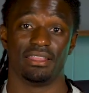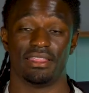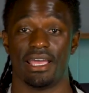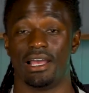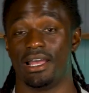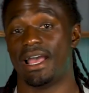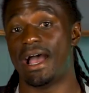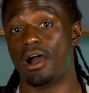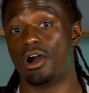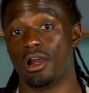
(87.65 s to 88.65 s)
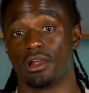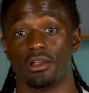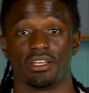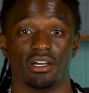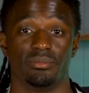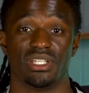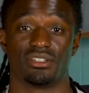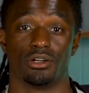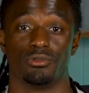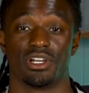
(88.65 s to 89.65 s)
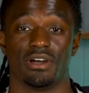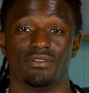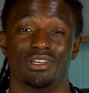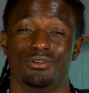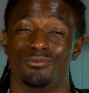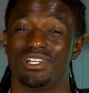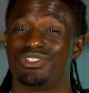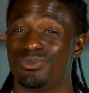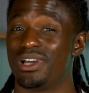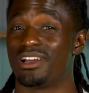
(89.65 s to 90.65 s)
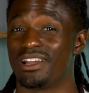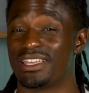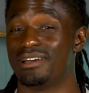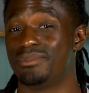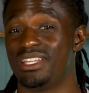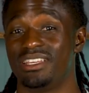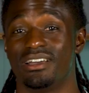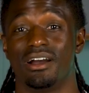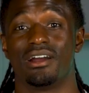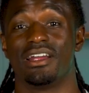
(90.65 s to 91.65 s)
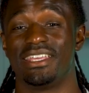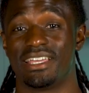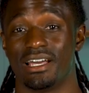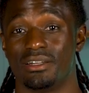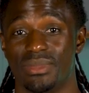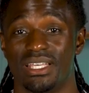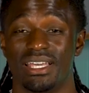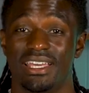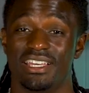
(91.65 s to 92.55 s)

that how our economy is going to recover and which one our company our economy